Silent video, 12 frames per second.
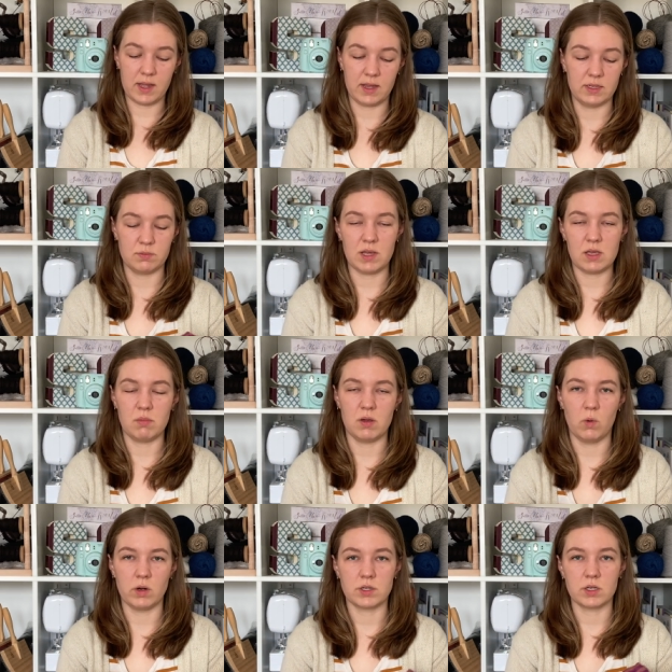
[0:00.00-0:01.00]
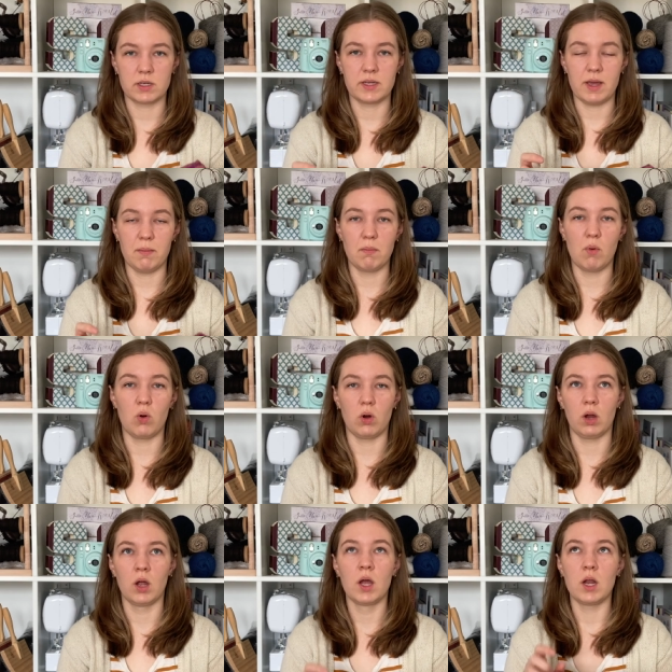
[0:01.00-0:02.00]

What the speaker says: and is making me want to get more